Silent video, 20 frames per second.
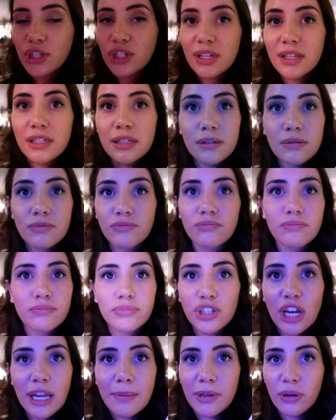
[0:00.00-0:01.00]
which is
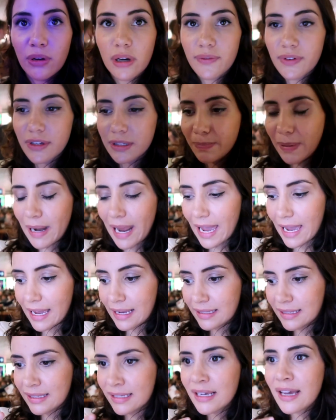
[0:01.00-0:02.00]
Jamie Oliver's
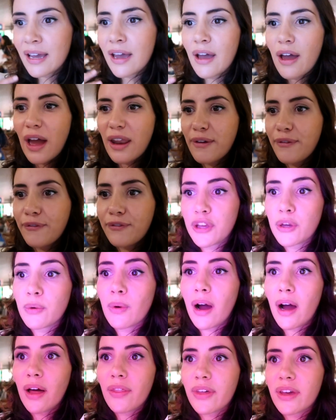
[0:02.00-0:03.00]
place, and a
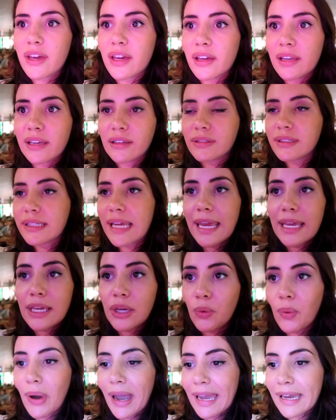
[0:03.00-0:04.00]
few other little
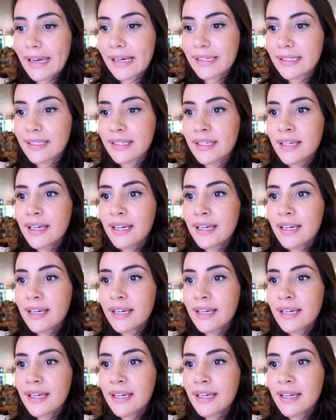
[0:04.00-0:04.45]
takeaways.